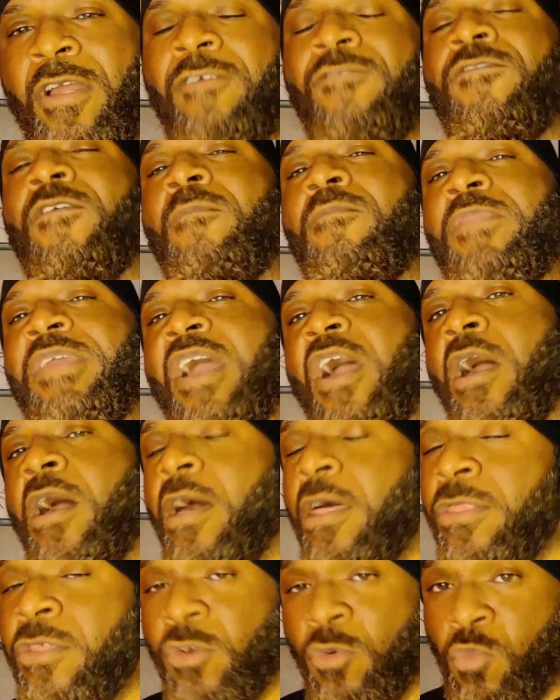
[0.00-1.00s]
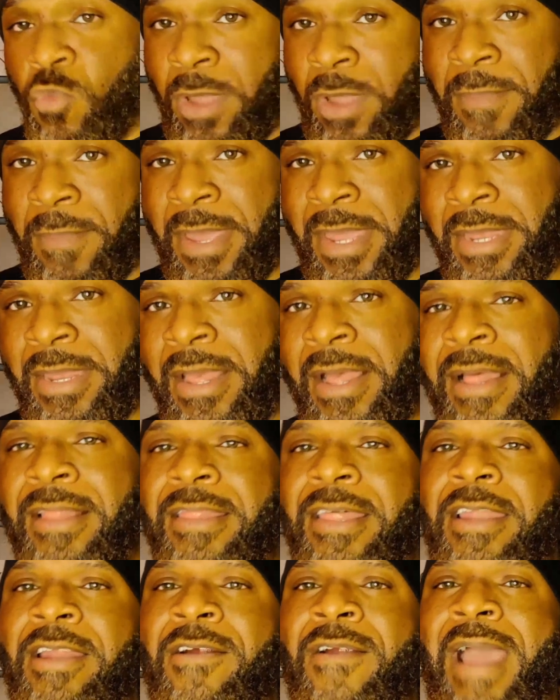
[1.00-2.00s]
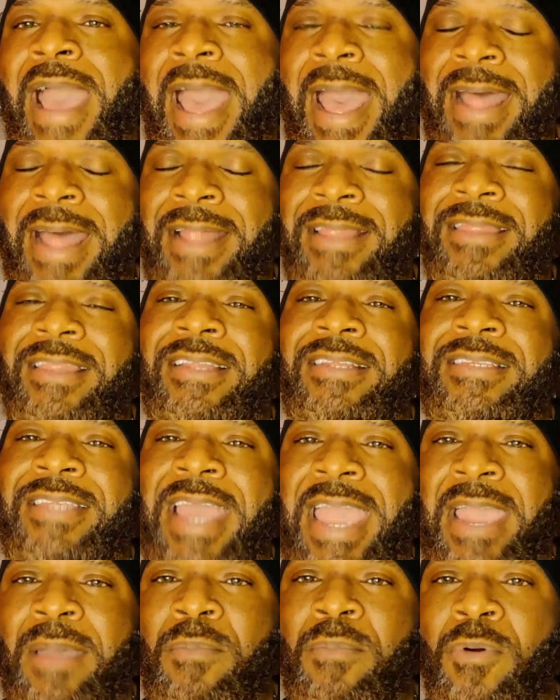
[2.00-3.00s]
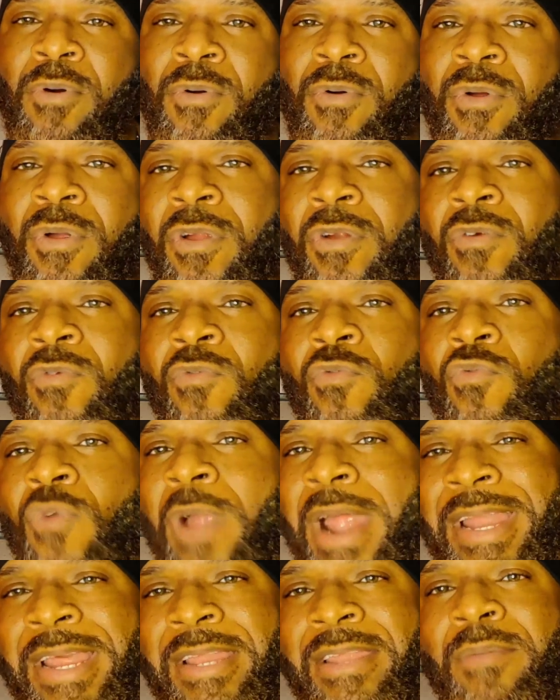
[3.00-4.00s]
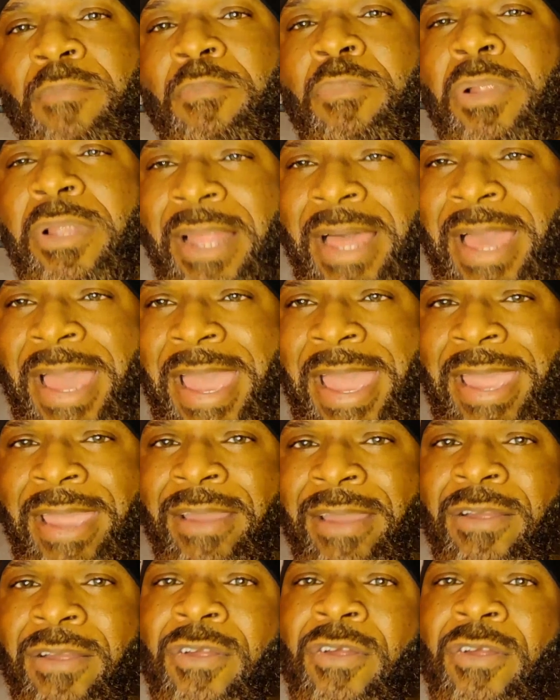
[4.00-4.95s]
from the other women that are at the table, ready to play,